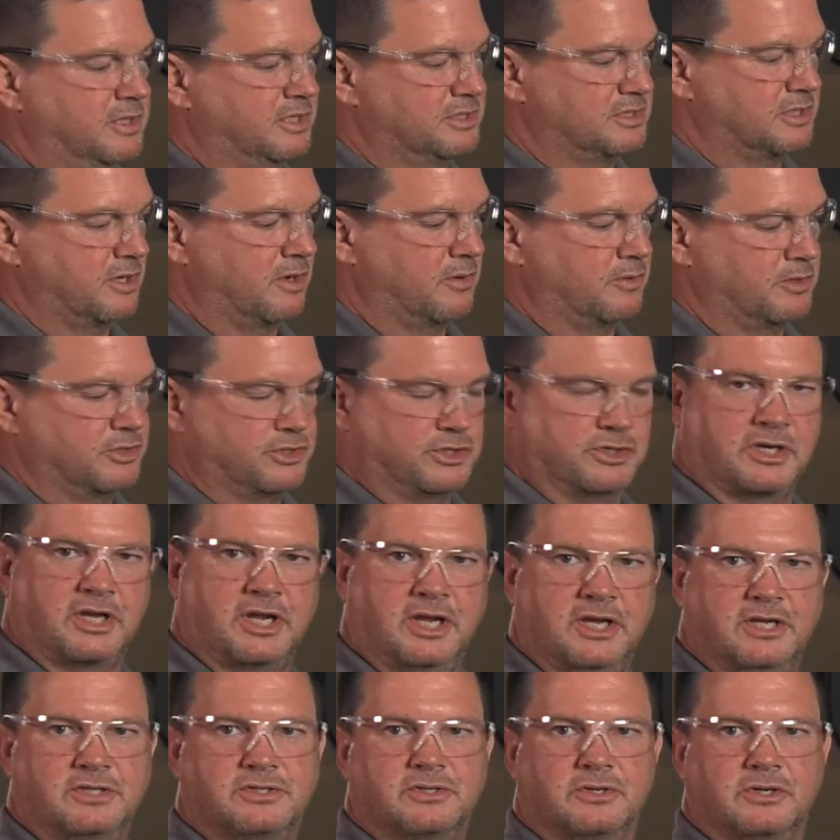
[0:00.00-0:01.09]
As long as your
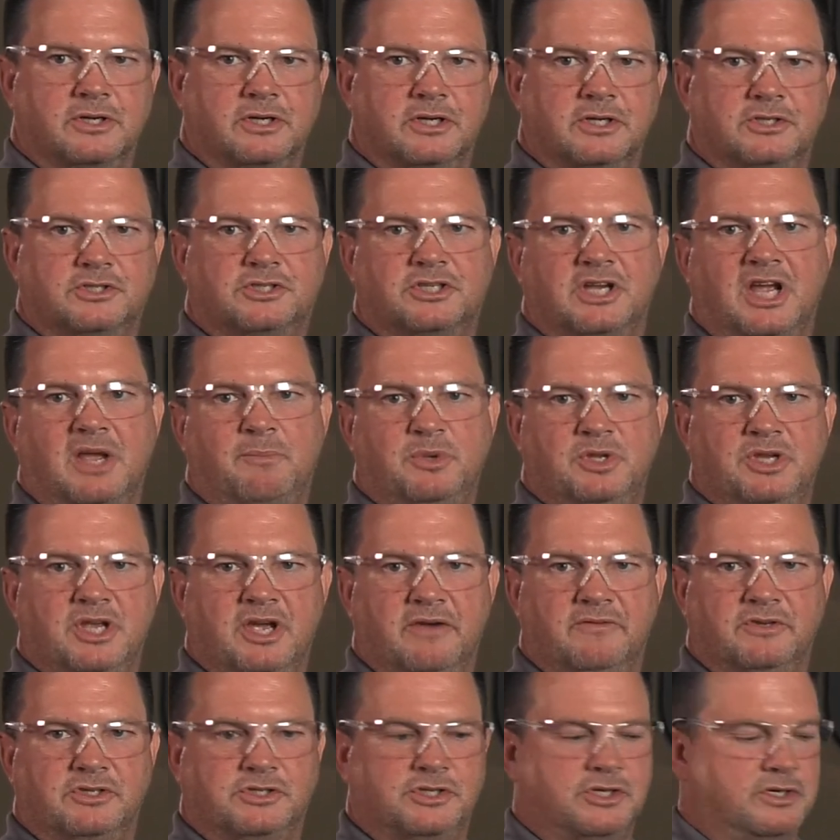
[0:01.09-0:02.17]
keys are in good shape and you
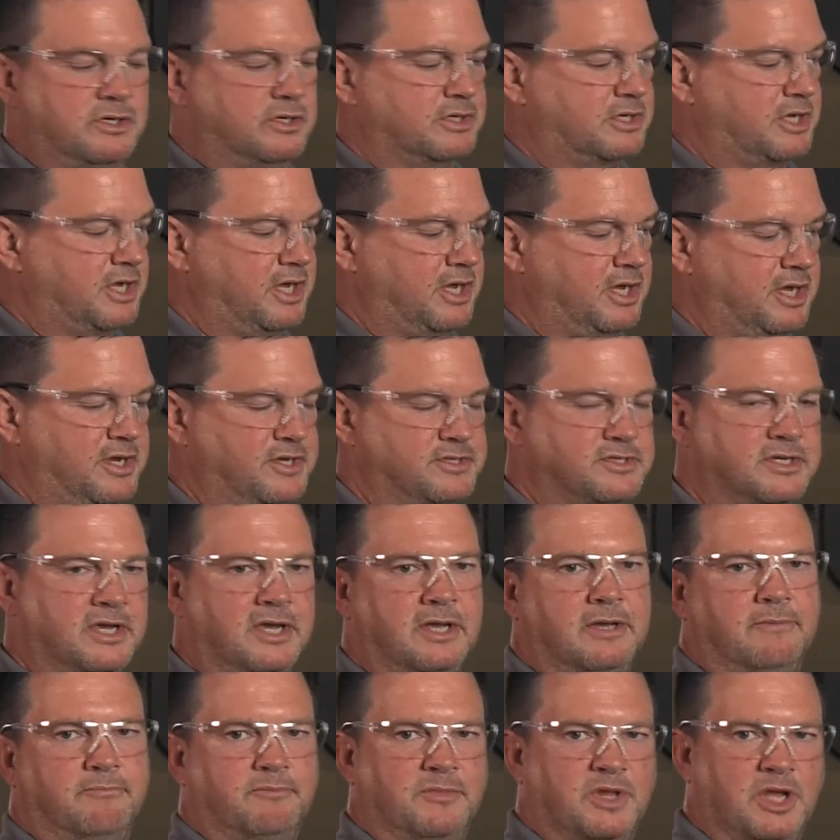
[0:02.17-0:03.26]
haven't sheared keys,
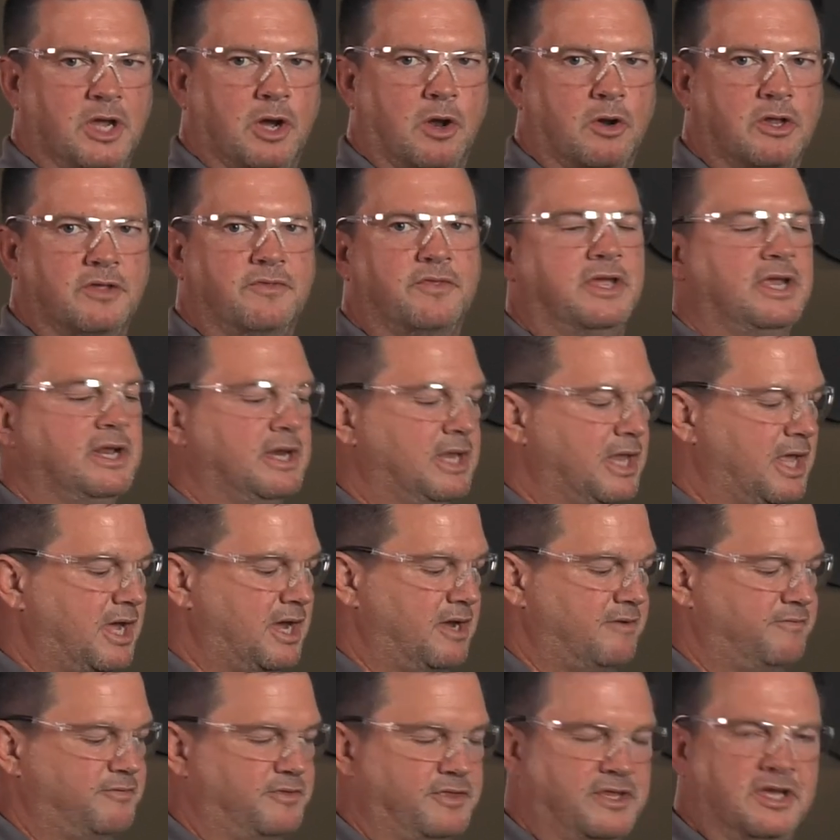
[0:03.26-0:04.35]
the only thing
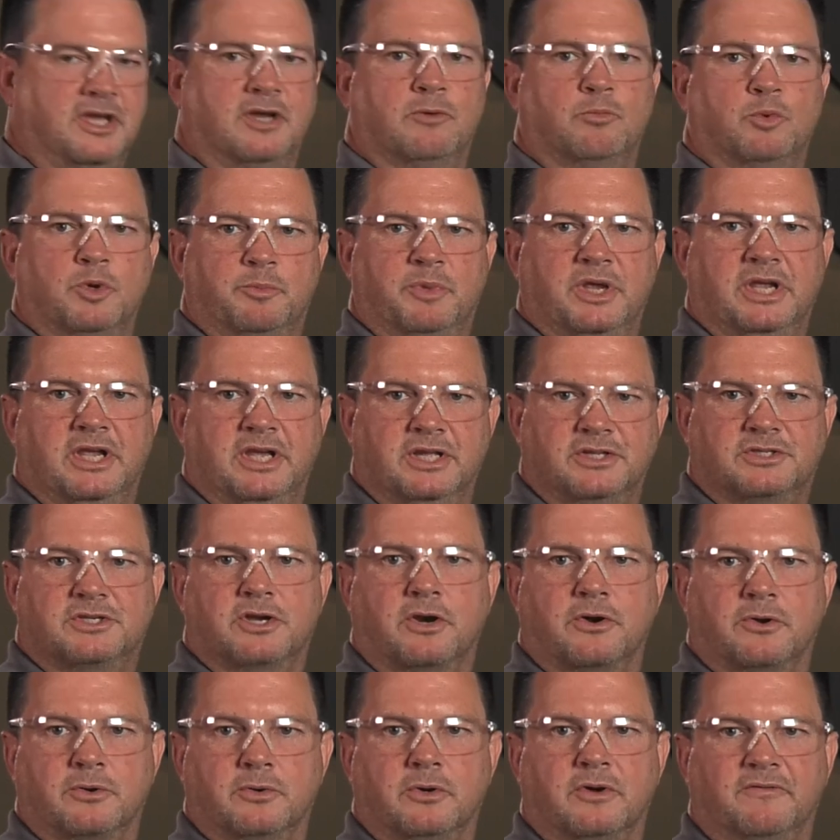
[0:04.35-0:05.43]
left then would be
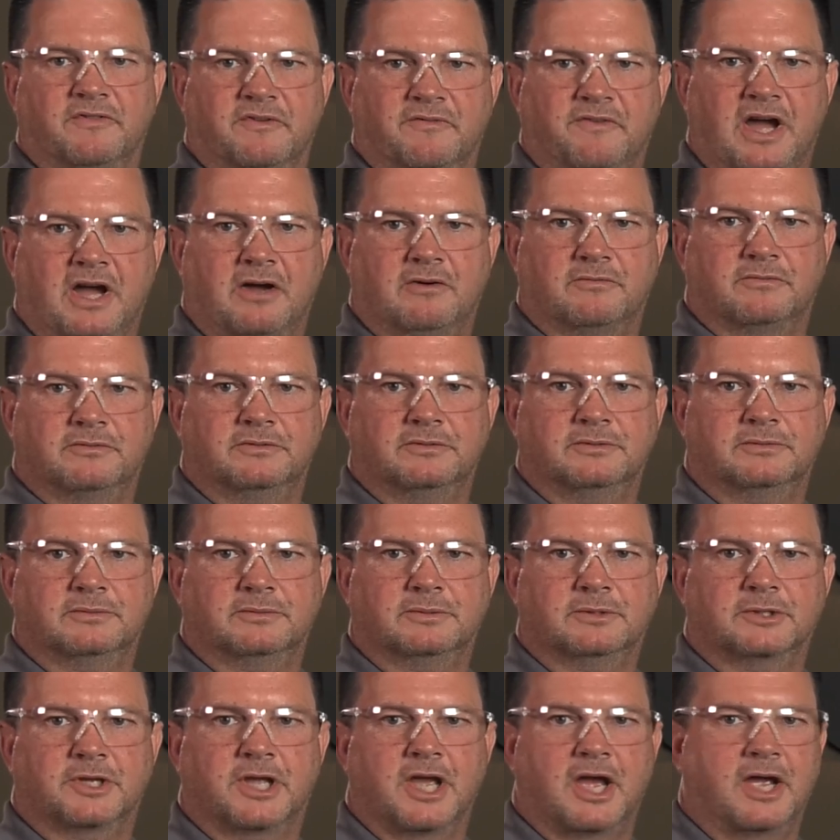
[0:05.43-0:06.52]
internal of the valve,
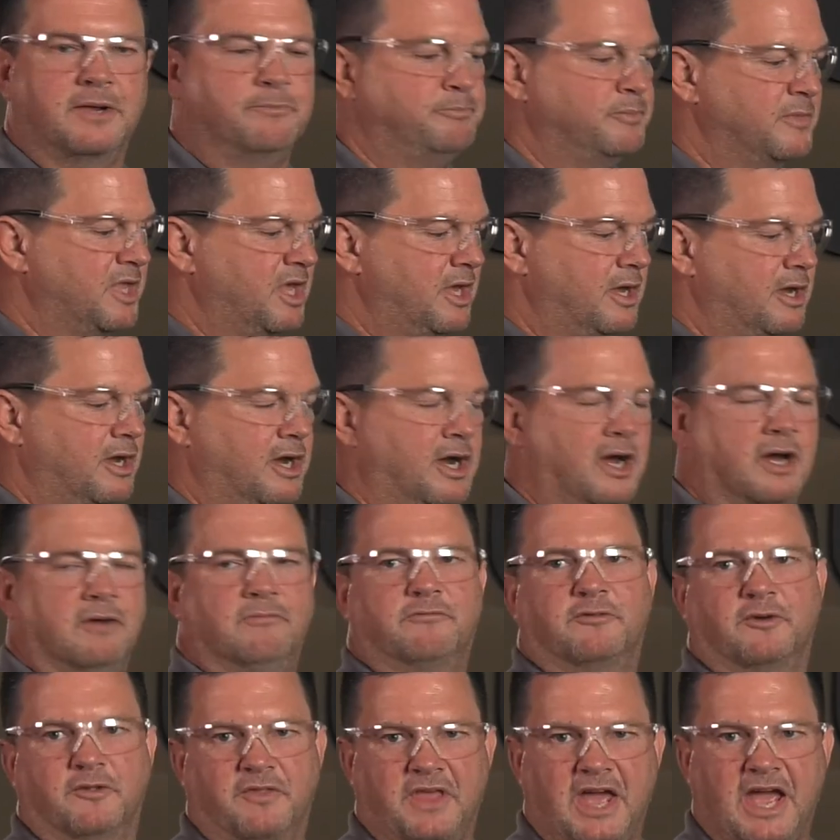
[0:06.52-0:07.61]
okay?
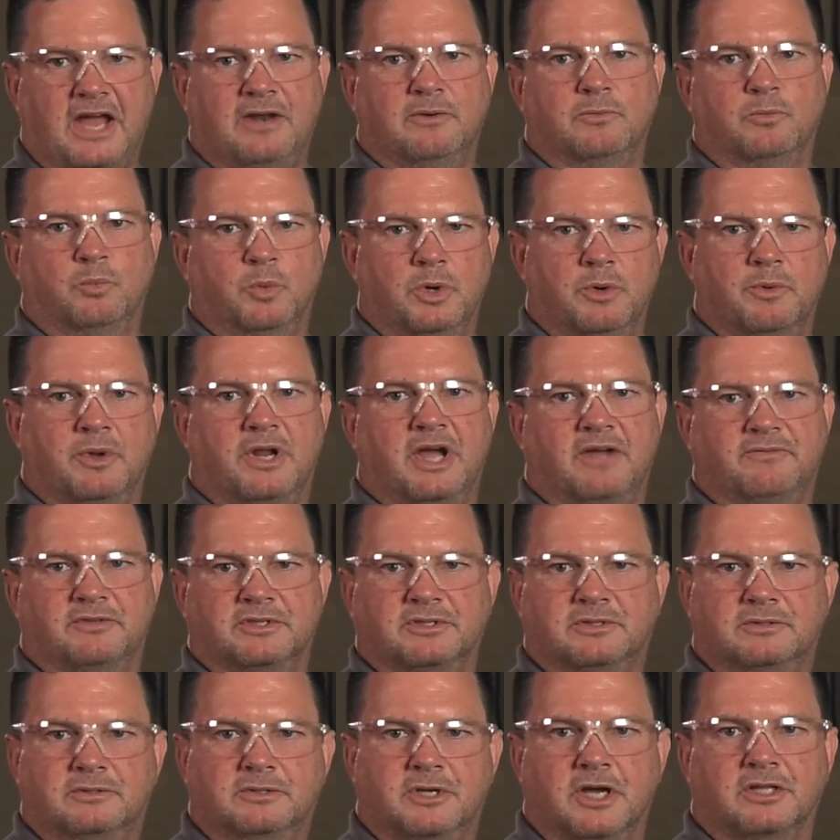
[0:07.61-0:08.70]
For that, we would have to
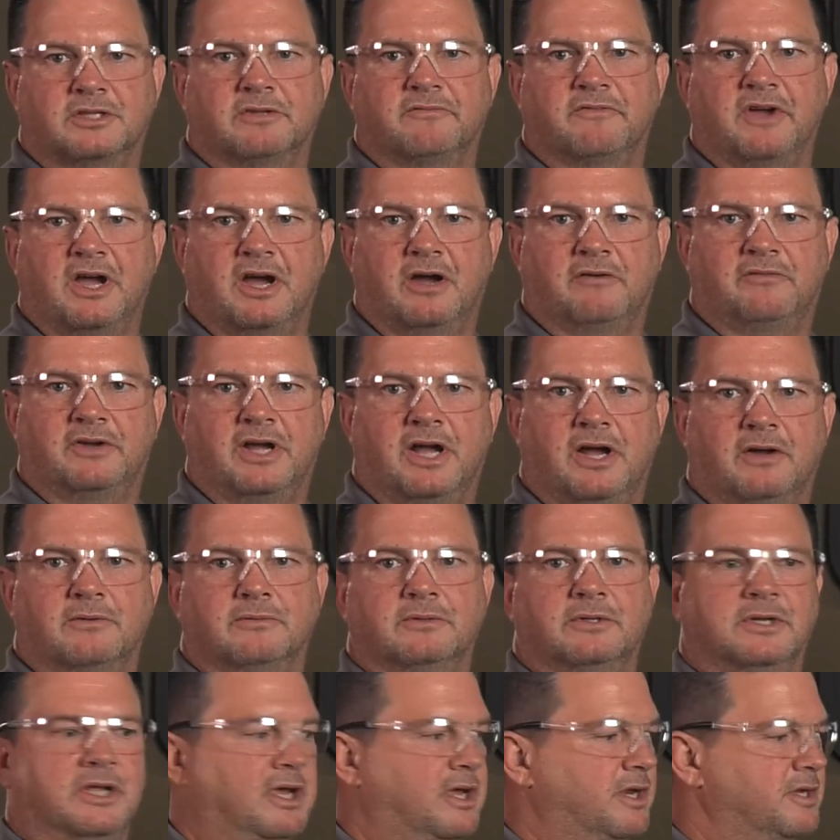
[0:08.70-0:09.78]
cut the valve out
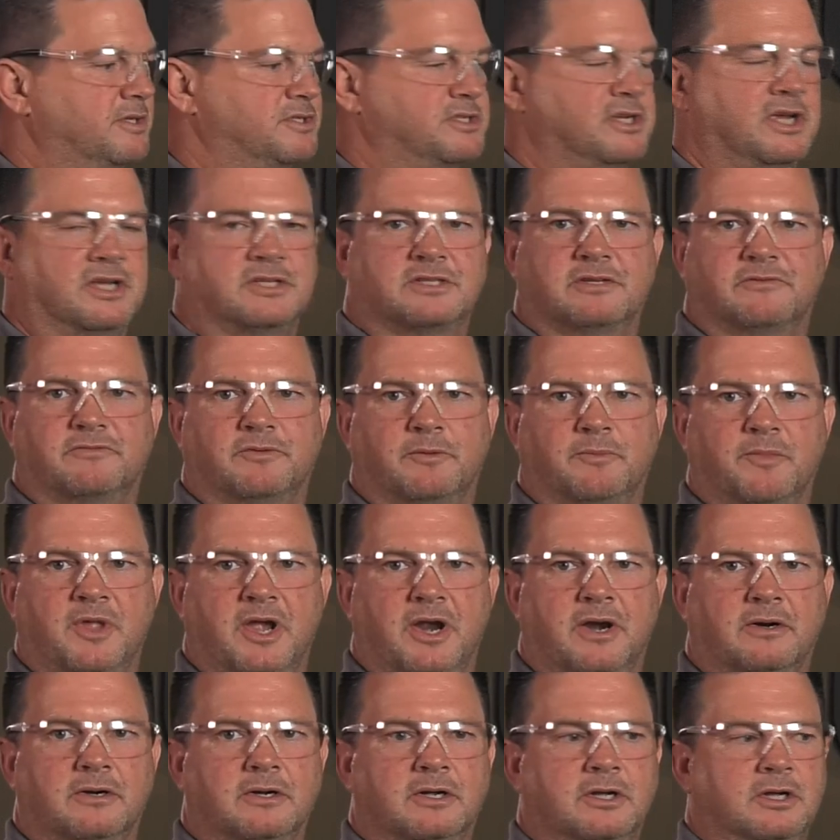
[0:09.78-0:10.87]
and assess it from
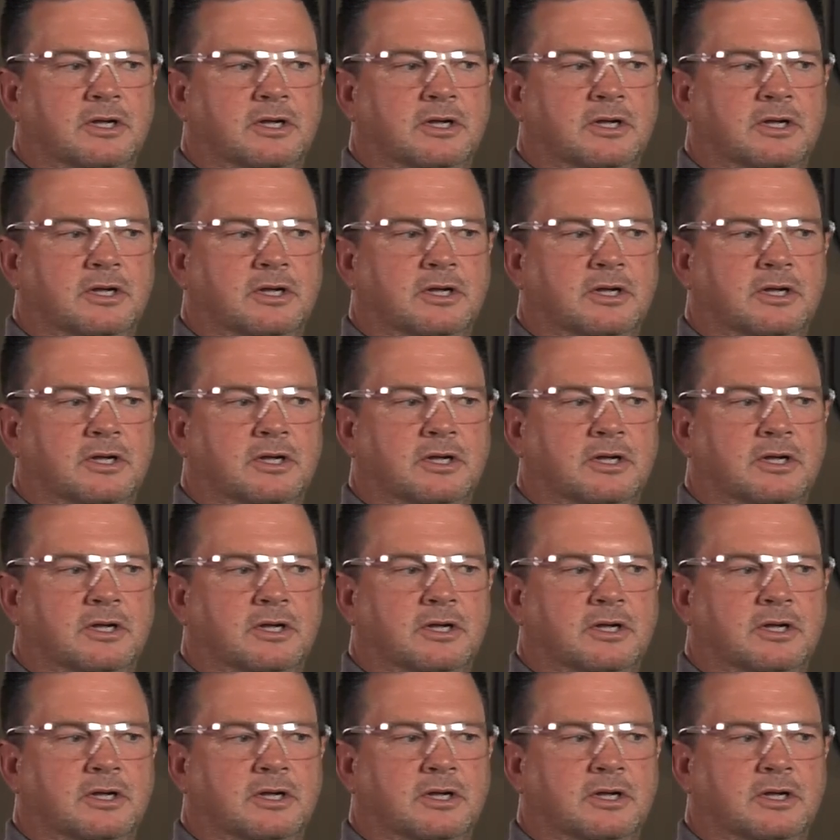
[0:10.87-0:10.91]
there.